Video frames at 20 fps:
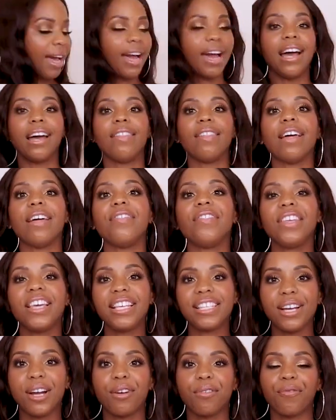And then these
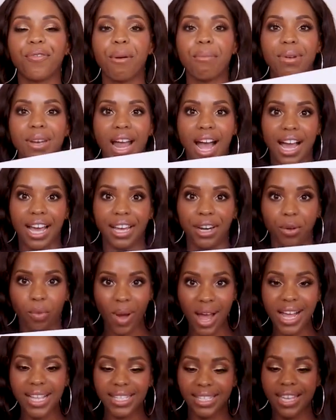are from Nine
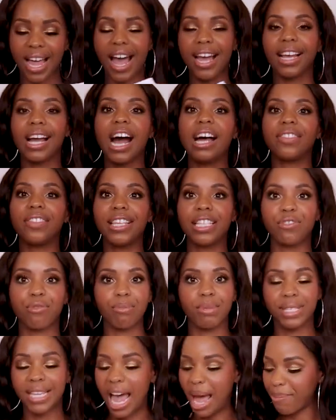West. I got these from
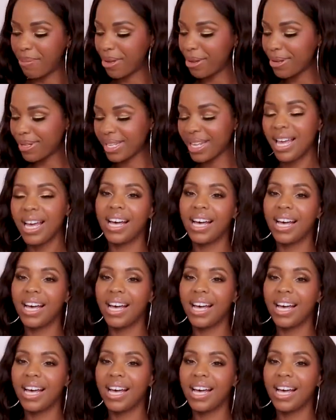Zappos.